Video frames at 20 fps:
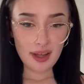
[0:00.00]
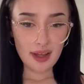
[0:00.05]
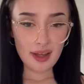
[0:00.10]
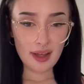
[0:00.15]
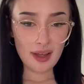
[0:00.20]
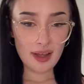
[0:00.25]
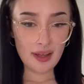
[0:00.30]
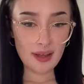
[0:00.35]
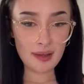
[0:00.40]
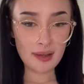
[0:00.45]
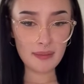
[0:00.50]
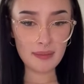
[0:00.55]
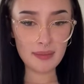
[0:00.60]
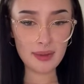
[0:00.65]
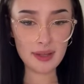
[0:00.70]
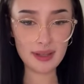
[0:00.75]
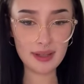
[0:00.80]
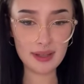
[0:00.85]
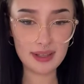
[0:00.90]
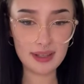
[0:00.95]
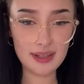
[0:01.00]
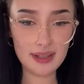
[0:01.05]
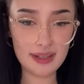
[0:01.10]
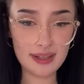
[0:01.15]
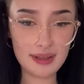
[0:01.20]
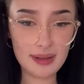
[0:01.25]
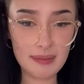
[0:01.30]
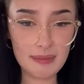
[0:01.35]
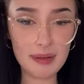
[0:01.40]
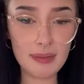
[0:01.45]
know. Um,
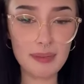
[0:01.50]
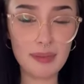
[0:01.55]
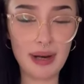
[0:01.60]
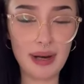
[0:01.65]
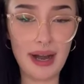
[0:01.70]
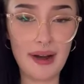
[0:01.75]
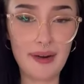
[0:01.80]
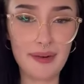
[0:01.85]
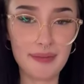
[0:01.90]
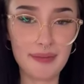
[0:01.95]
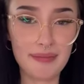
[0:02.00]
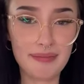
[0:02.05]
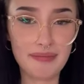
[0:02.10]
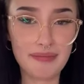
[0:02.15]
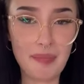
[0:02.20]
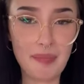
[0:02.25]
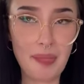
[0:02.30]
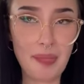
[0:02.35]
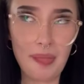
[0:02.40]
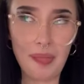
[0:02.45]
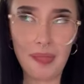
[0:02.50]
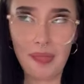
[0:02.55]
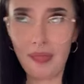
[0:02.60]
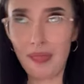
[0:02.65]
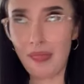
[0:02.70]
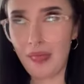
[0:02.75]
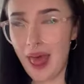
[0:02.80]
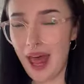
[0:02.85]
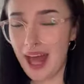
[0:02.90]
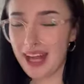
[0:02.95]
but brown,
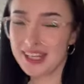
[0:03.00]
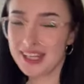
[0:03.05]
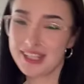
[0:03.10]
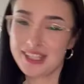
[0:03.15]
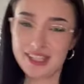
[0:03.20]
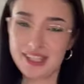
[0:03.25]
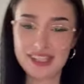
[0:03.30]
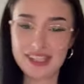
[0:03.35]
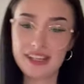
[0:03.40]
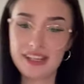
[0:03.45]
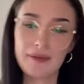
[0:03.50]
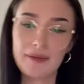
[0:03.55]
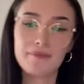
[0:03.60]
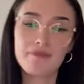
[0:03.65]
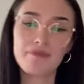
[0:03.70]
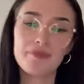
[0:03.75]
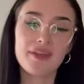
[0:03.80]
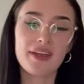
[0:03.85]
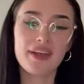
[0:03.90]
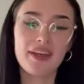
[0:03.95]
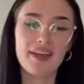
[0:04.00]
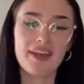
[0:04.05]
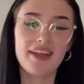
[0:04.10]
I should just say.